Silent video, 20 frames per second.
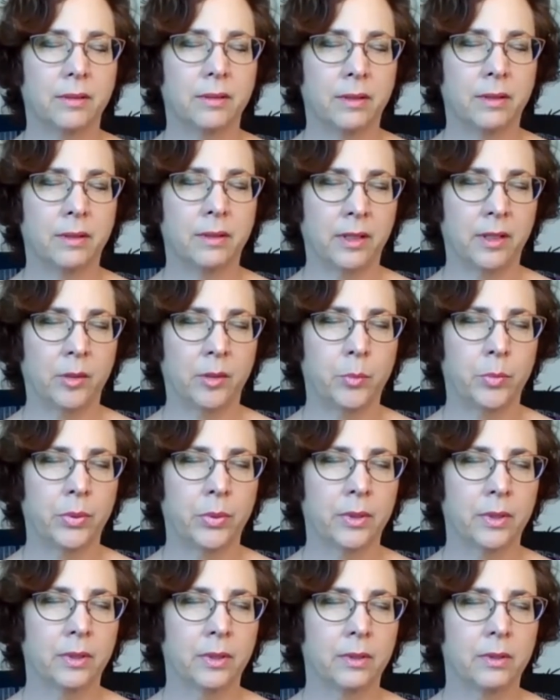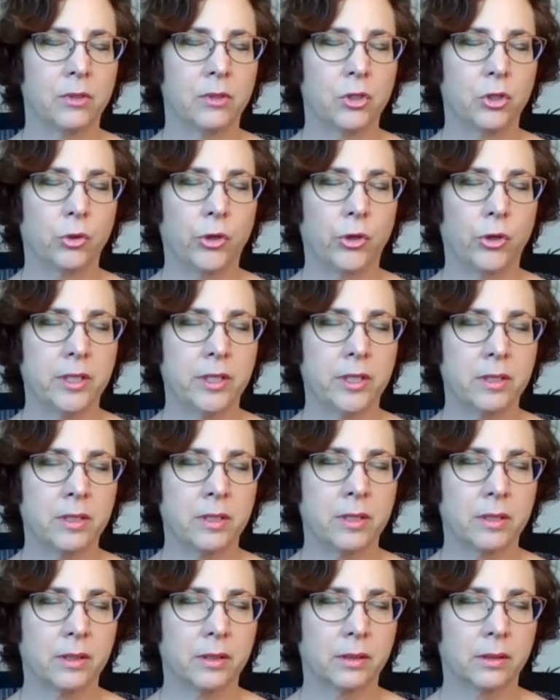the hip
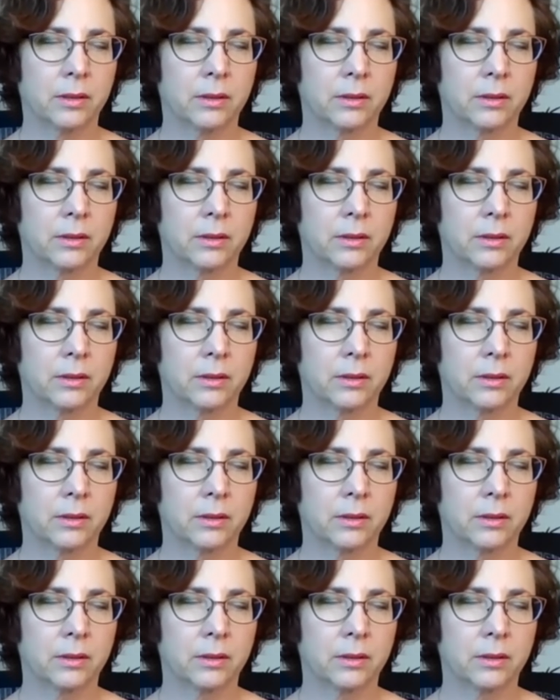joints.